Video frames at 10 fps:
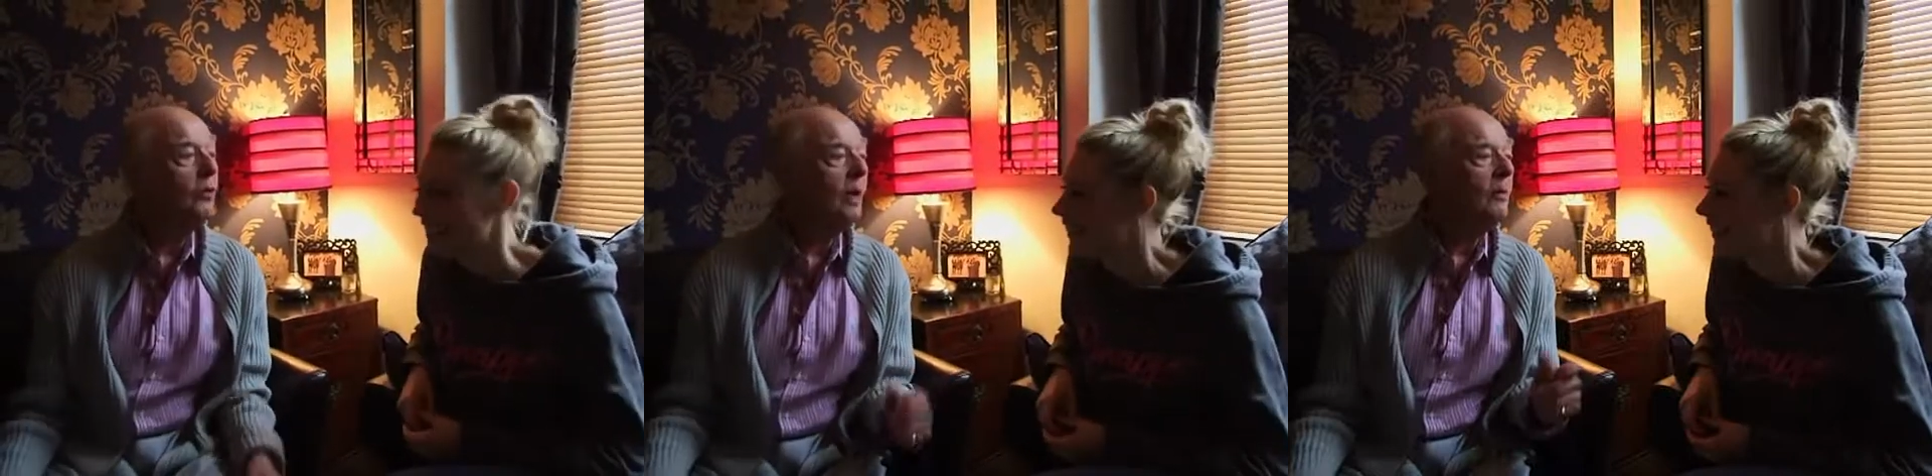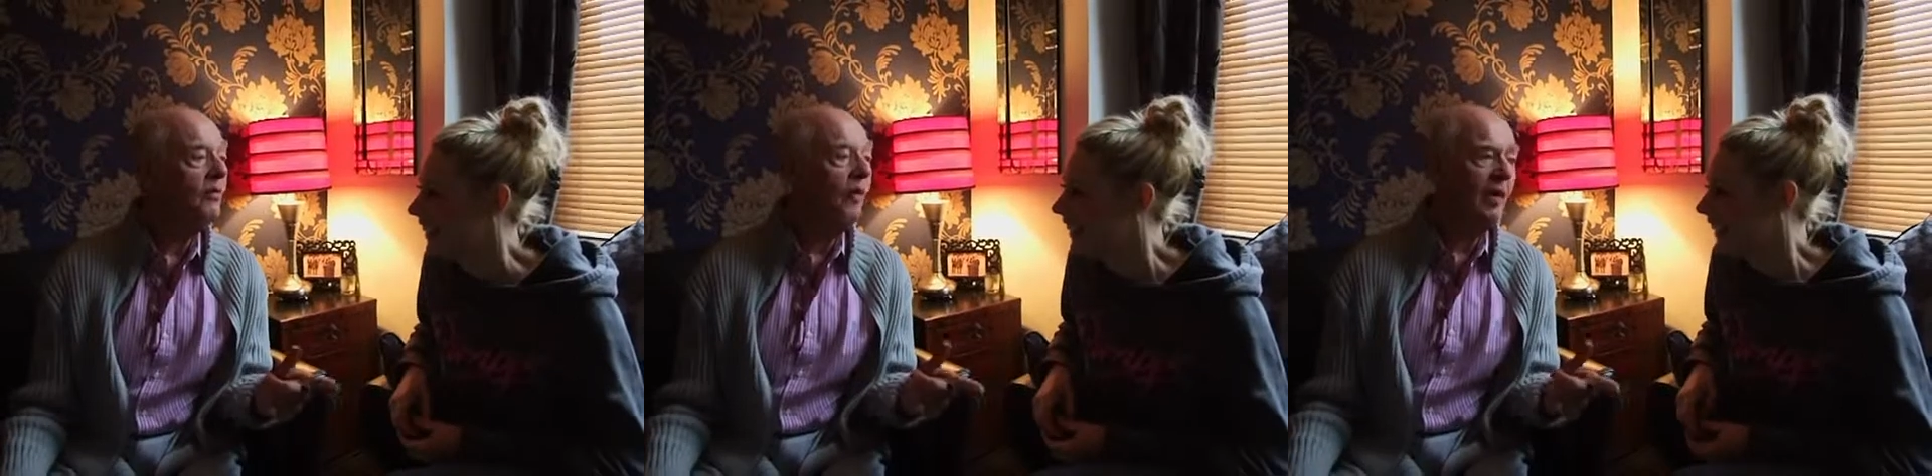you did. It
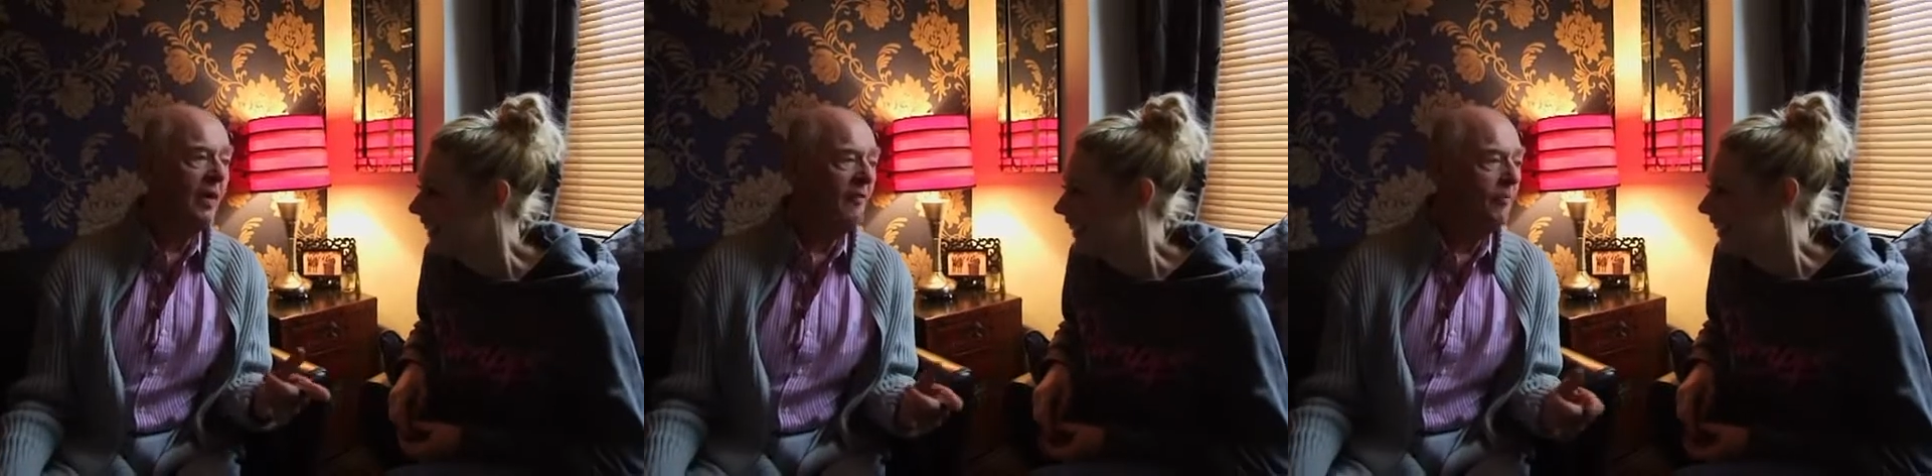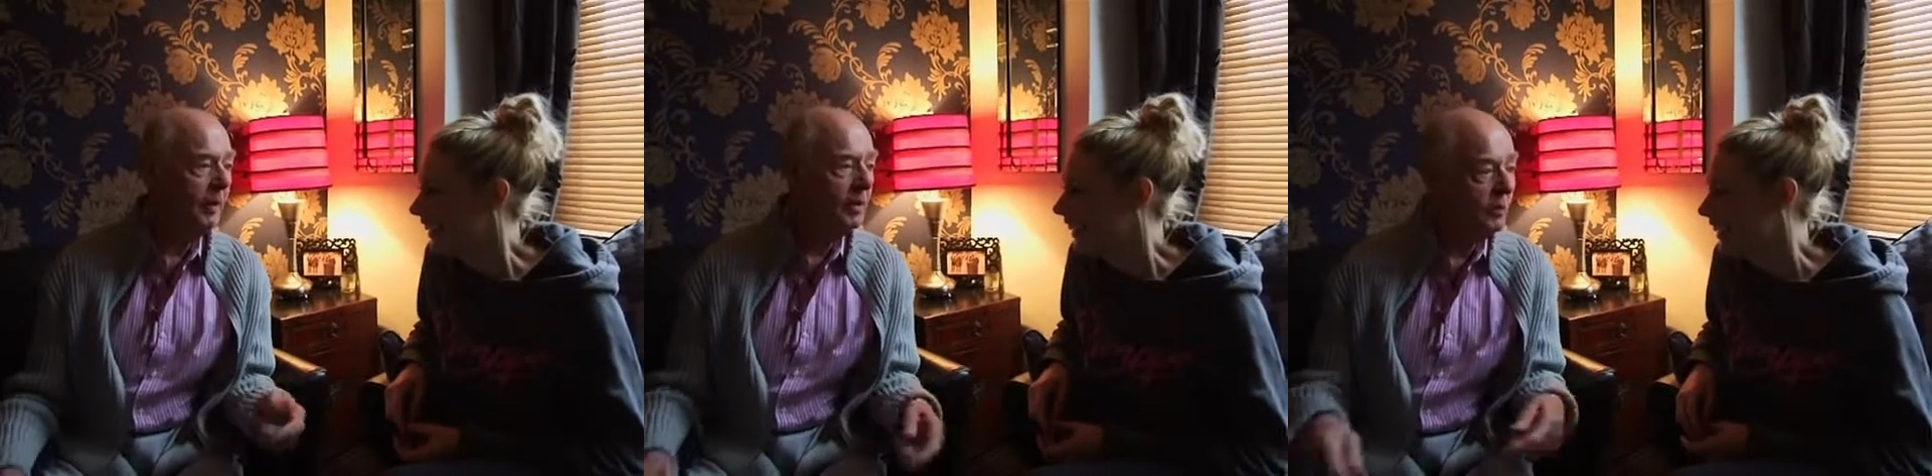was fair enough,
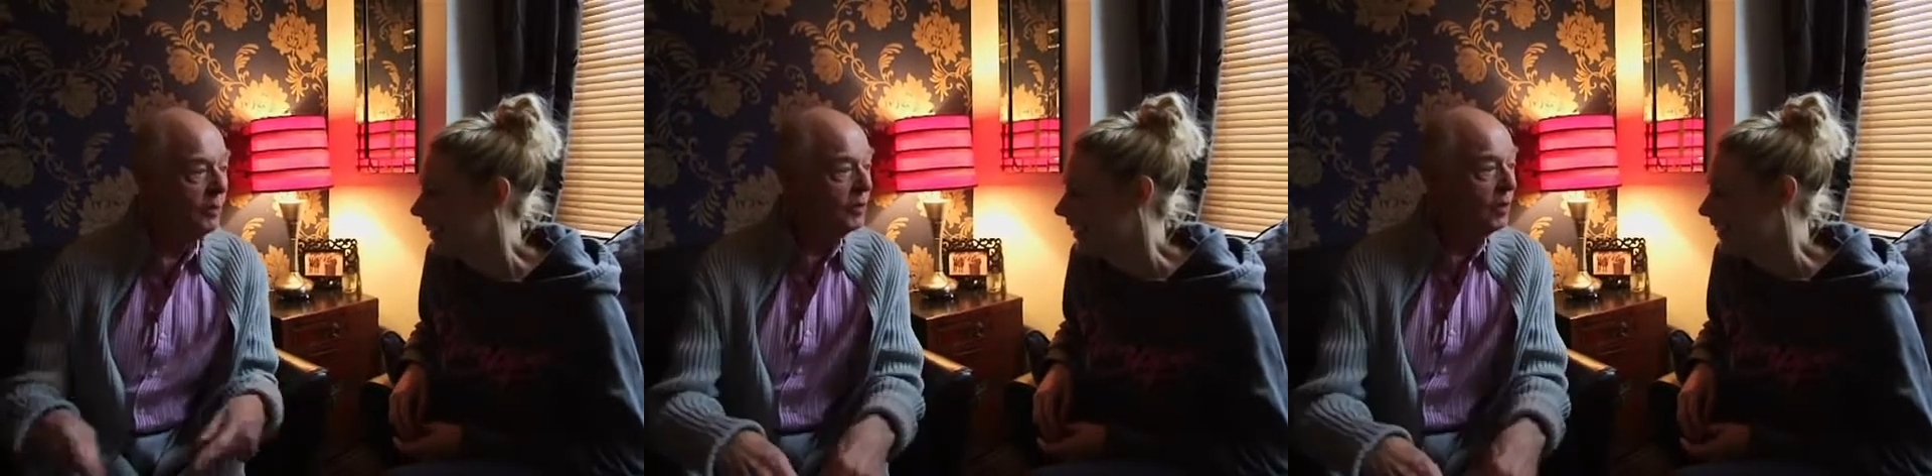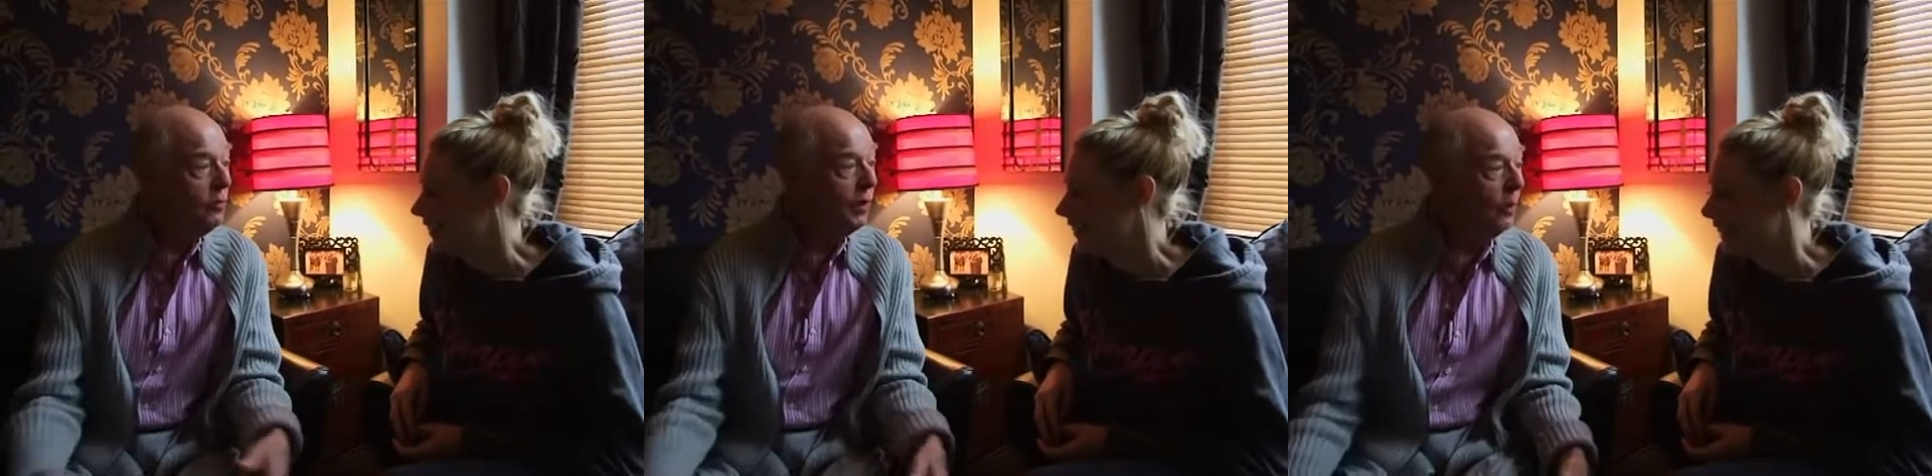because it was
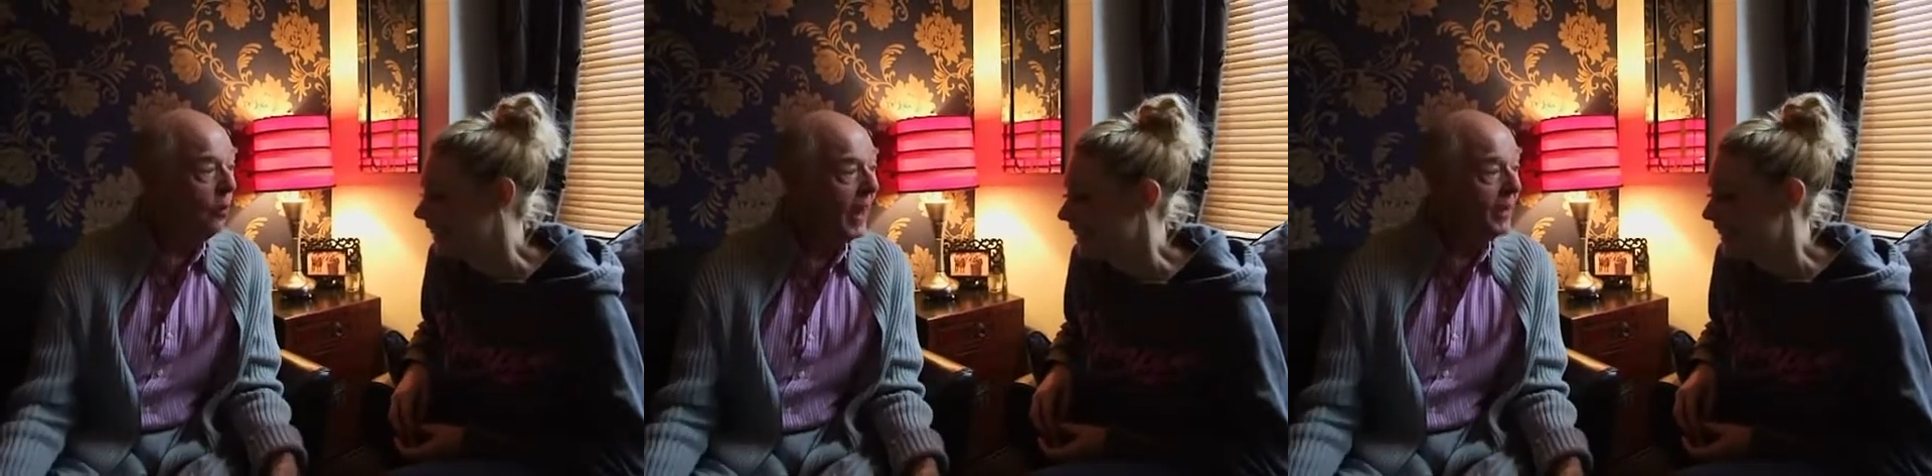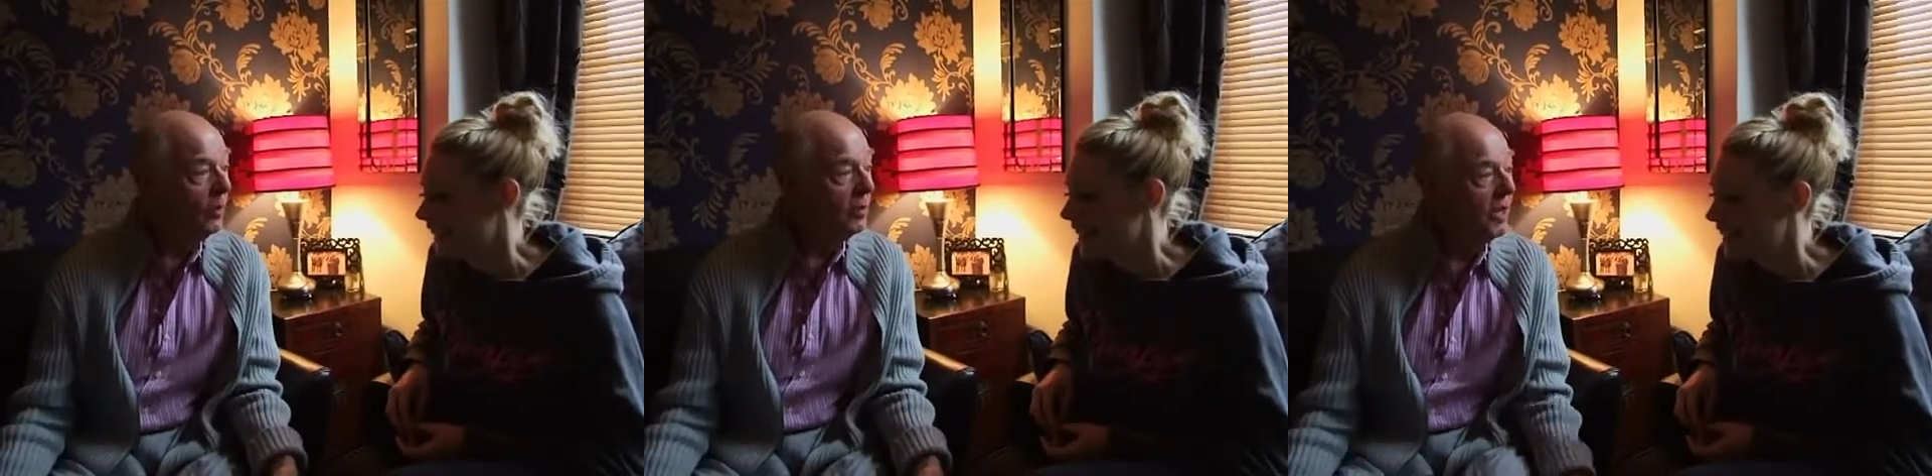soaking
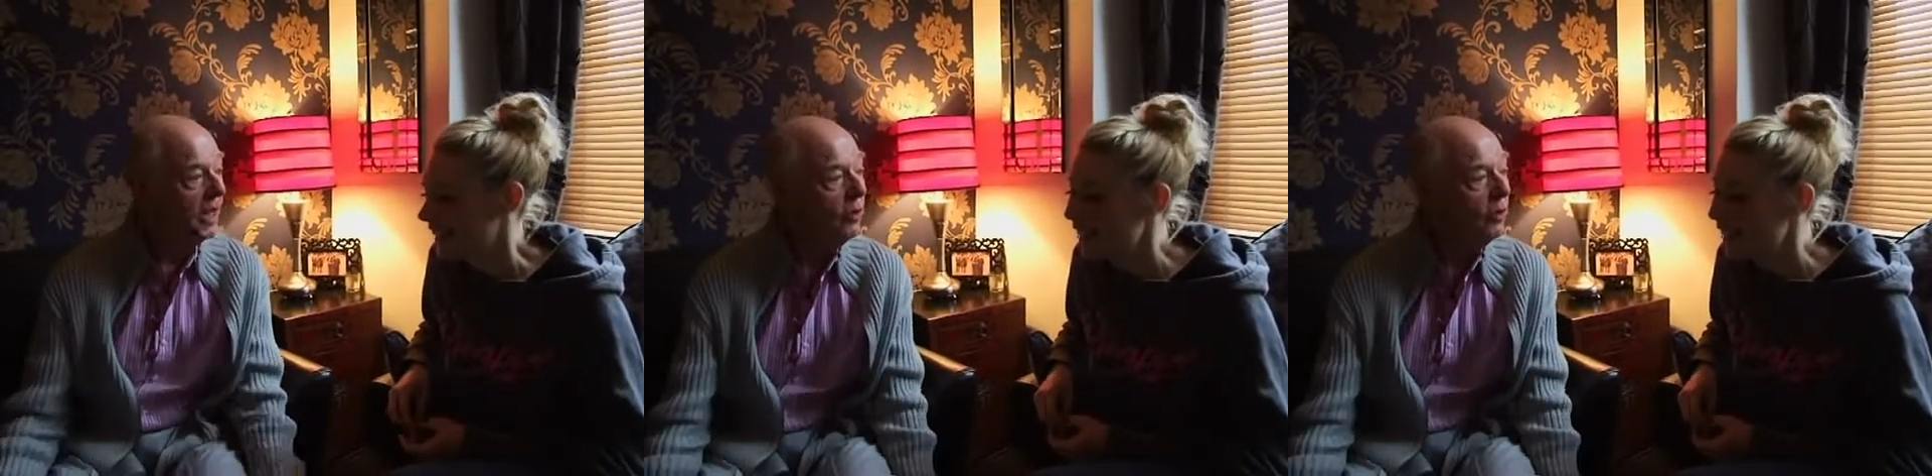wet, wasn't it?